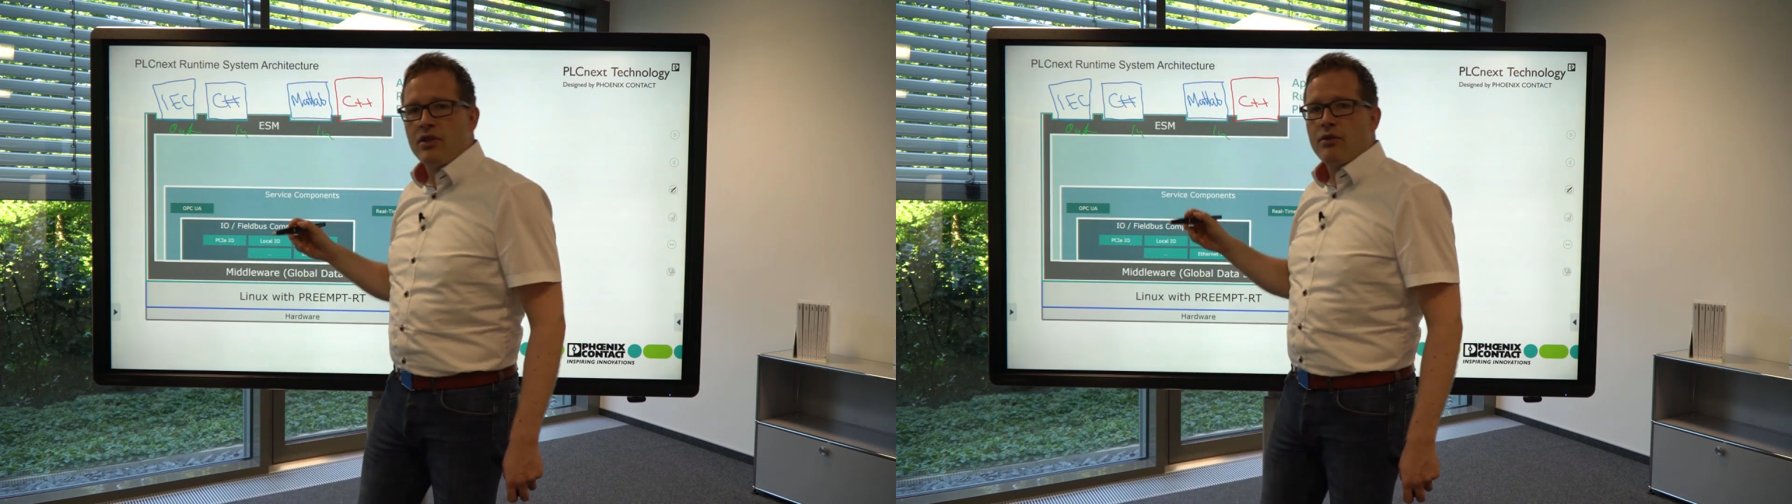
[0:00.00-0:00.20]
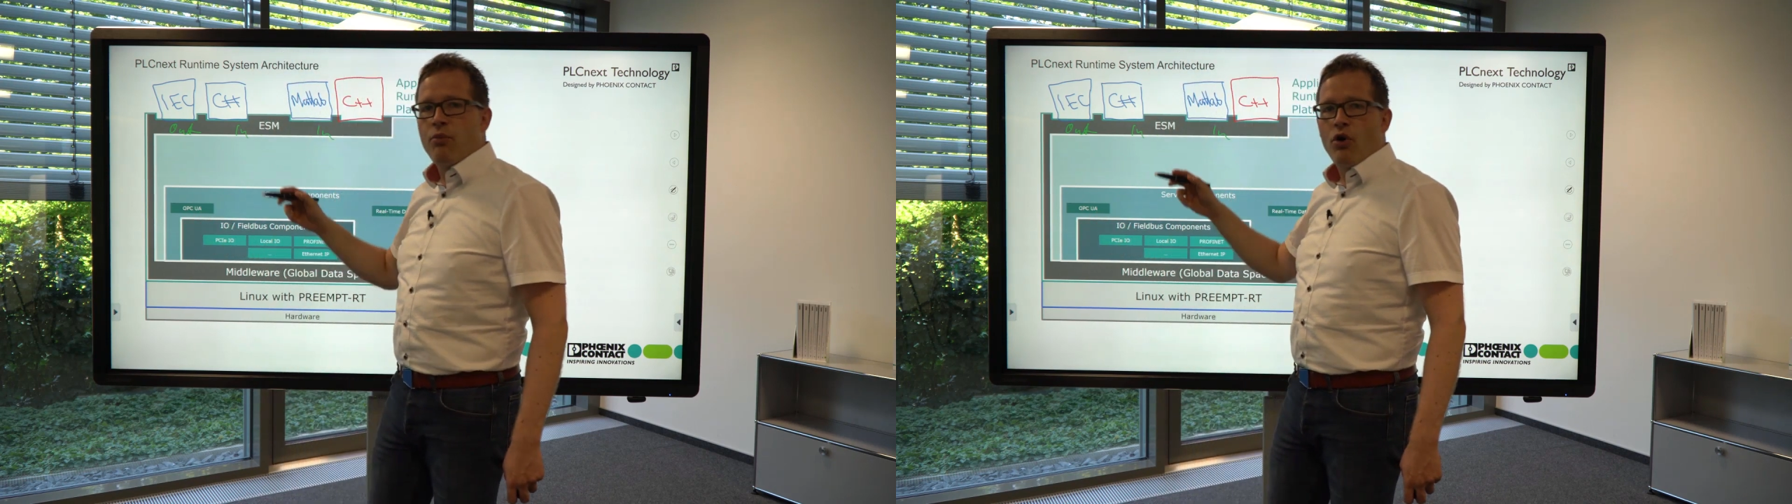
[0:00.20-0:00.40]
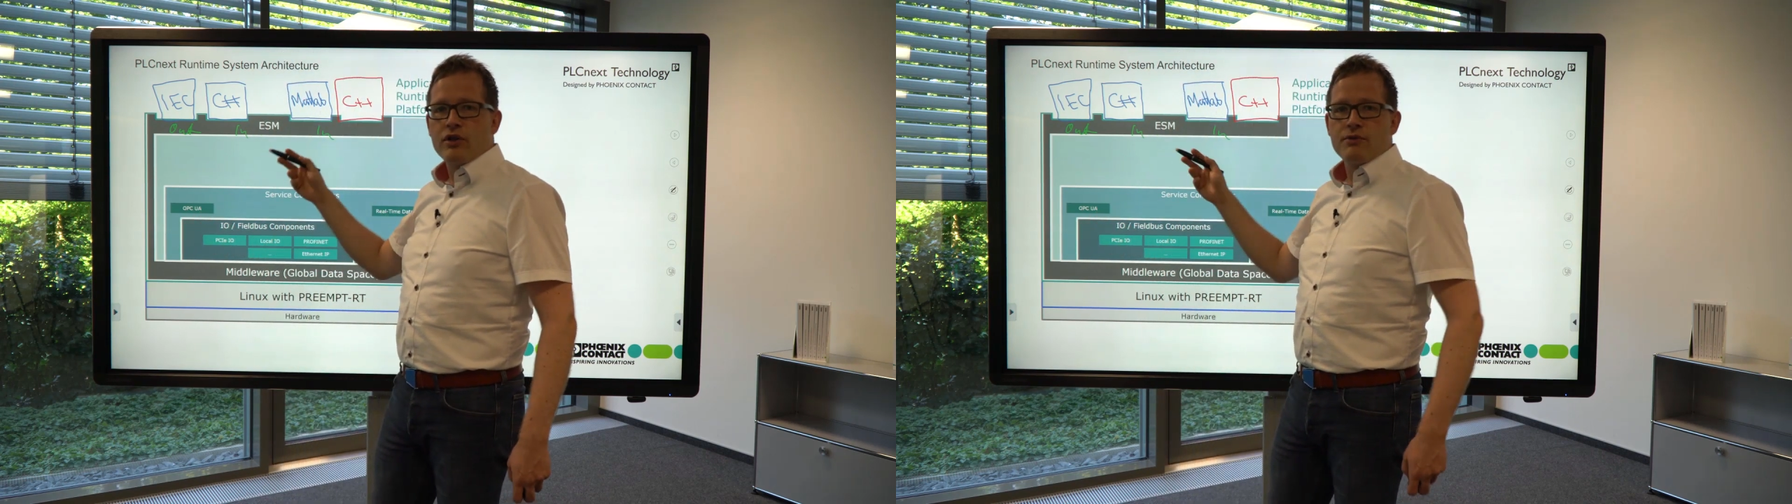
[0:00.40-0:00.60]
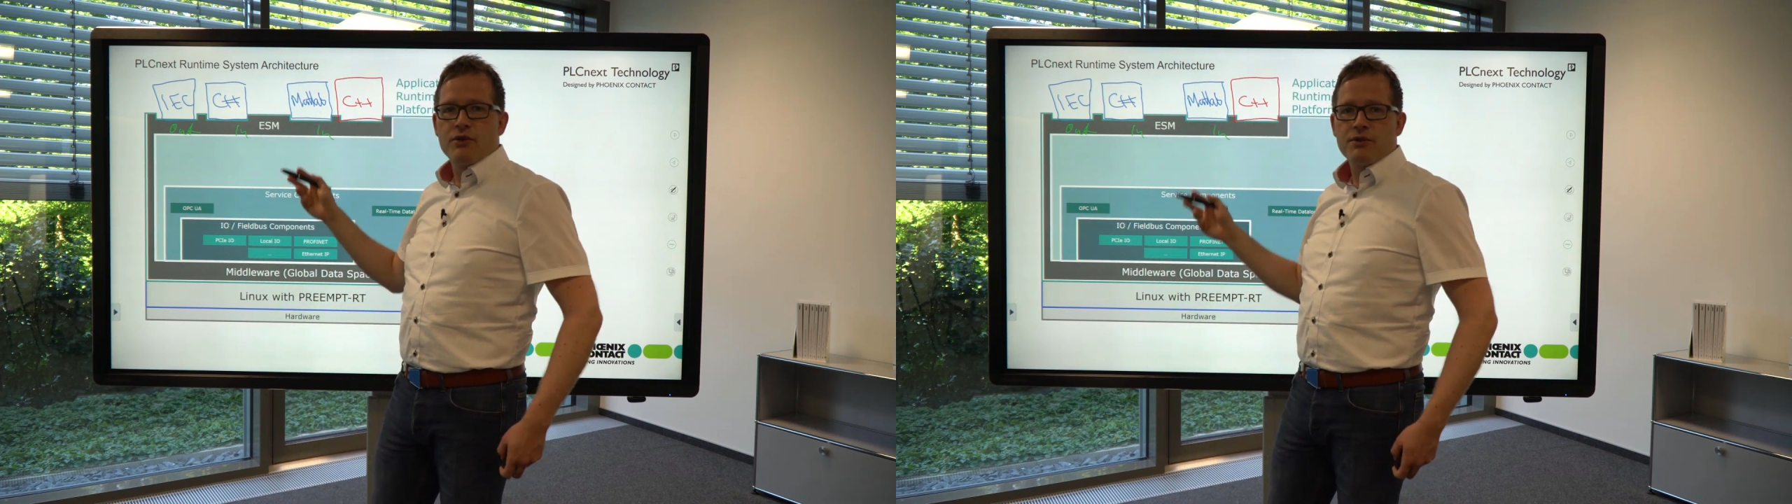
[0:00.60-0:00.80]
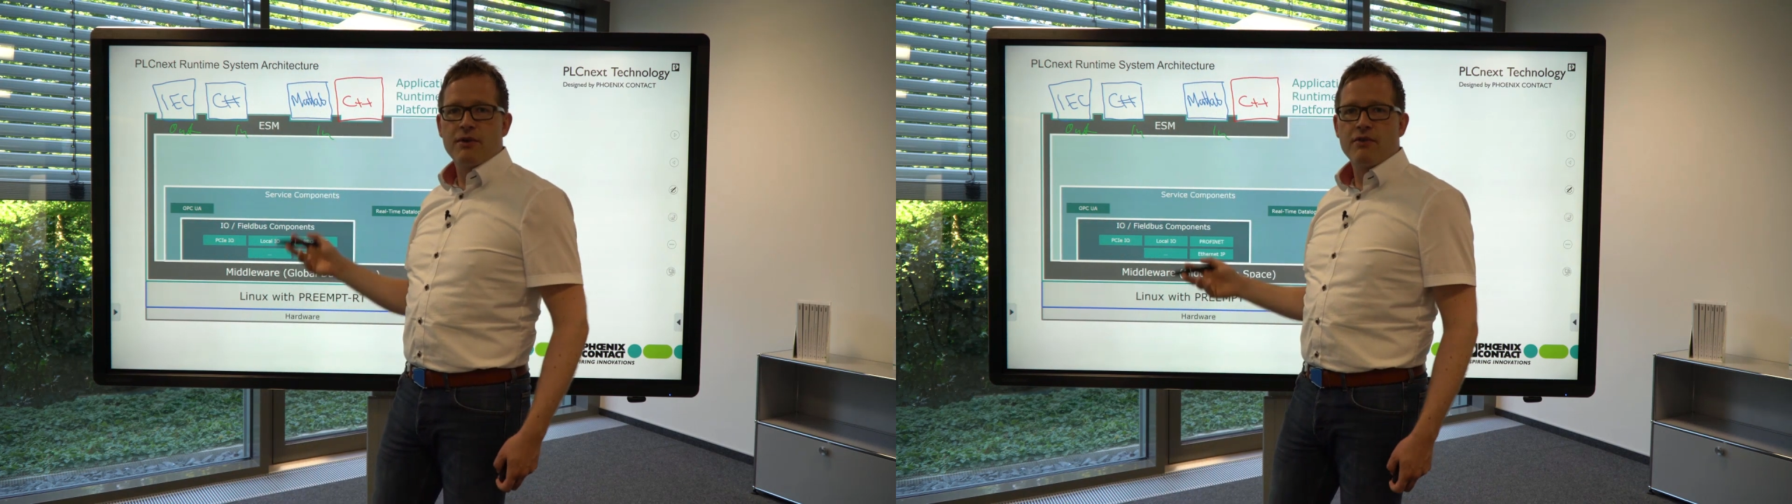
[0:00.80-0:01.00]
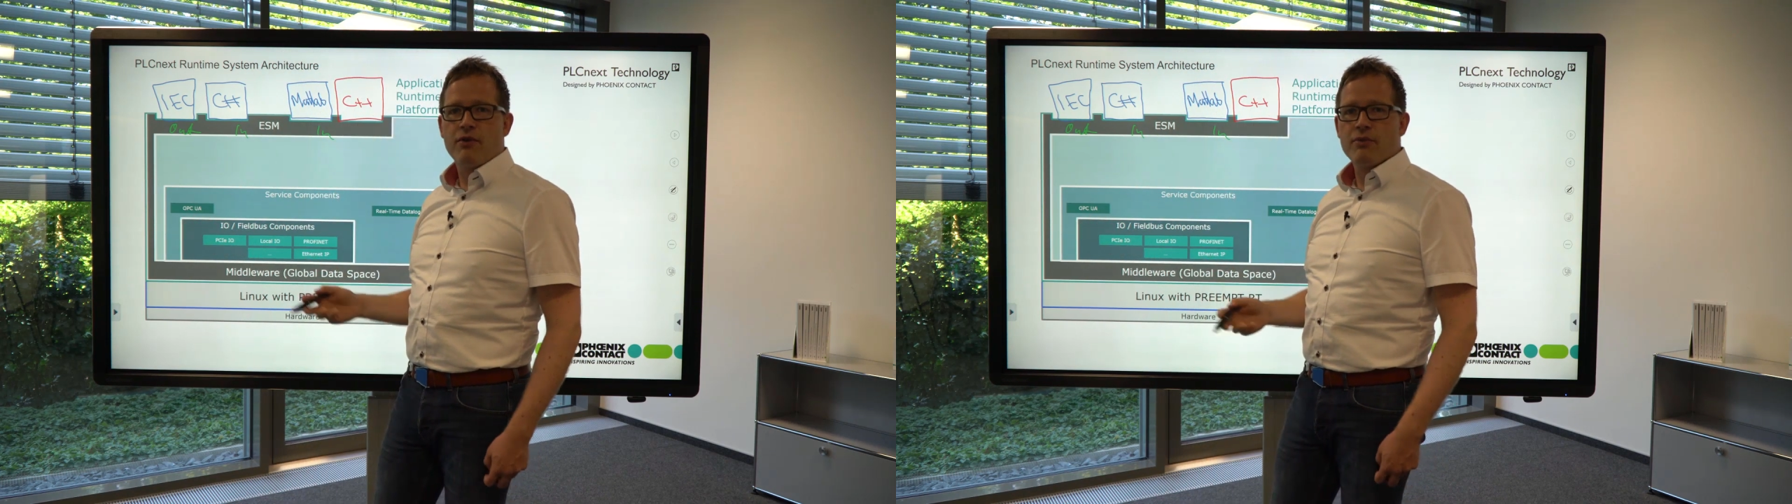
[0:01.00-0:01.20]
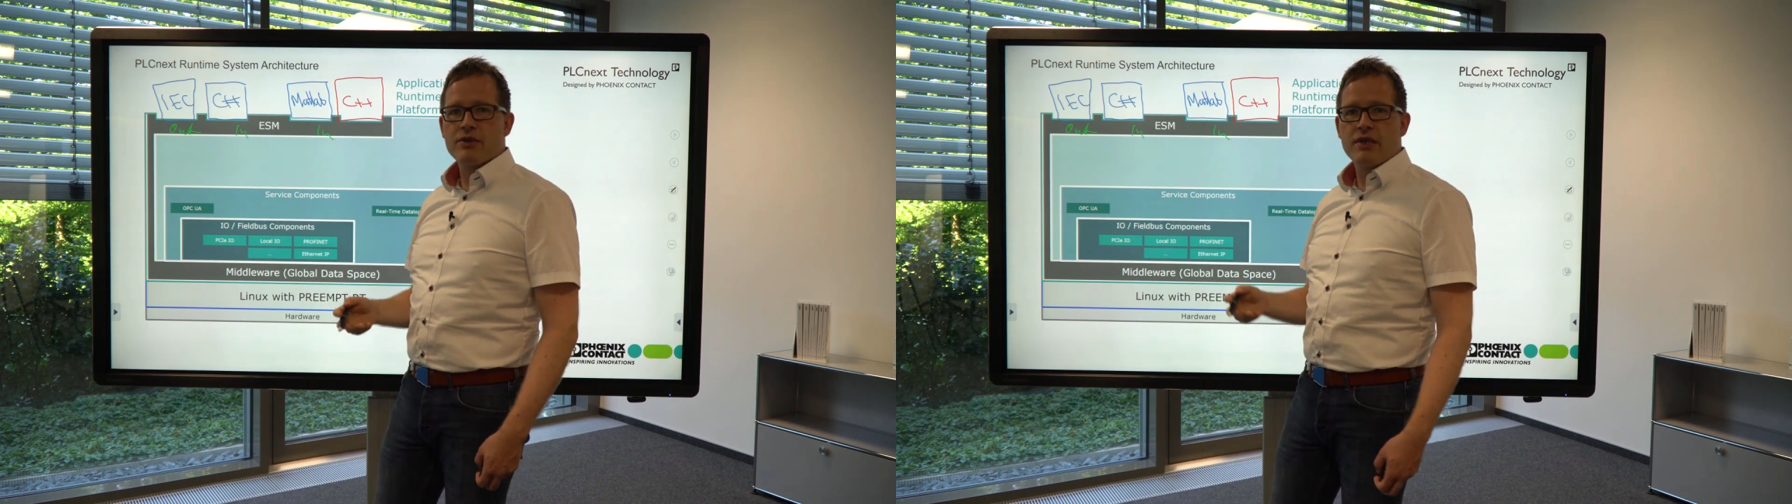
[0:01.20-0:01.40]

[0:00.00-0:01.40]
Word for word: The ports must be from the